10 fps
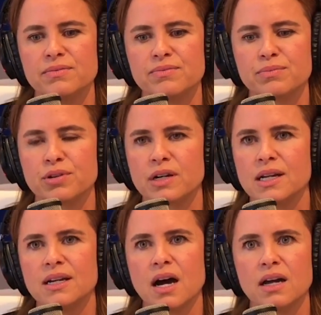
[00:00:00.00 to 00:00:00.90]

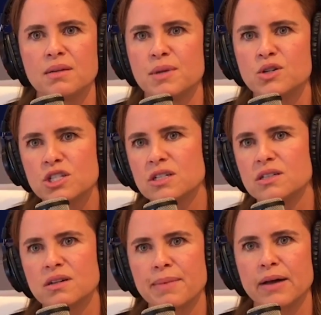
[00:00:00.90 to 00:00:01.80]
pretty
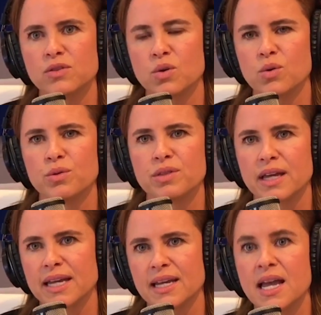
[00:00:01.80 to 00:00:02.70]
non-emotional about the whole
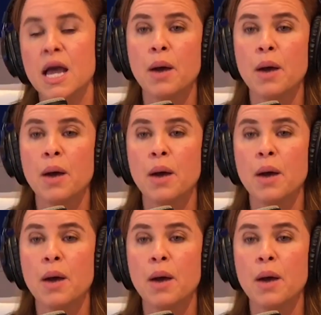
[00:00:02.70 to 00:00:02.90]
thing,